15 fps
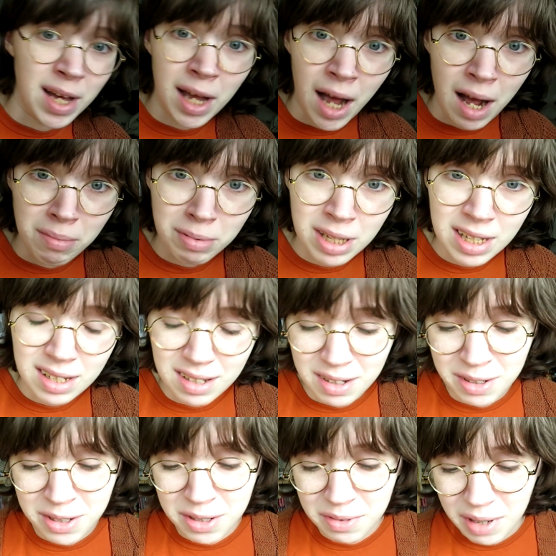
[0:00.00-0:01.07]
a copy
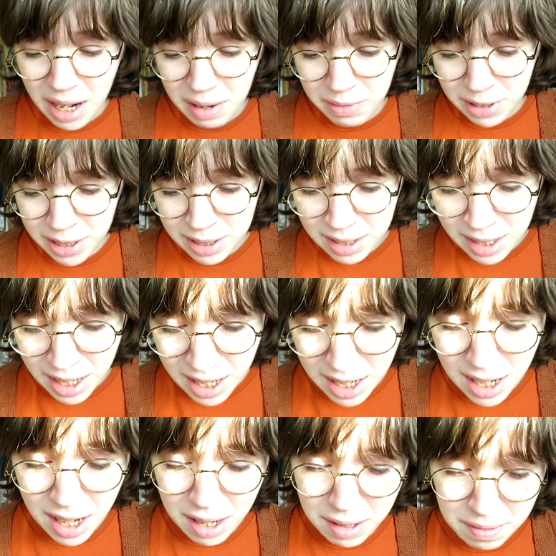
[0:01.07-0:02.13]
or whatever,
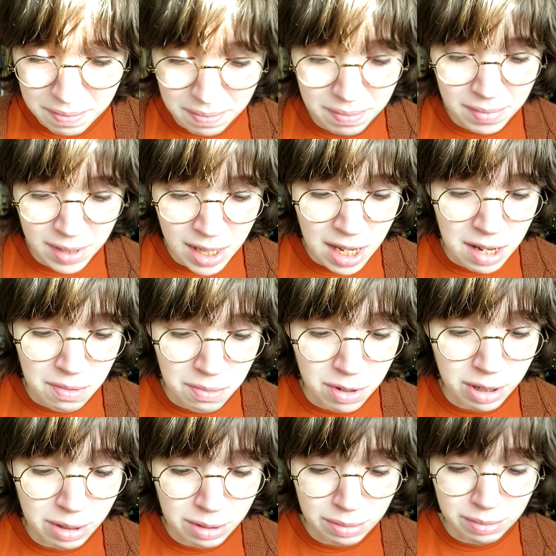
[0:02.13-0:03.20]
then they
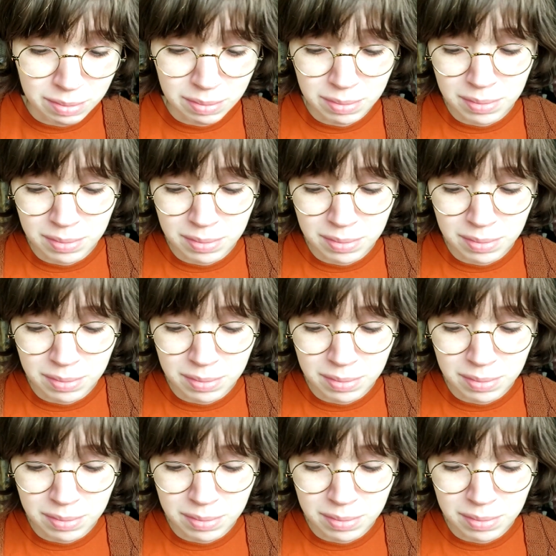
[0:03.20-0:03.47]
will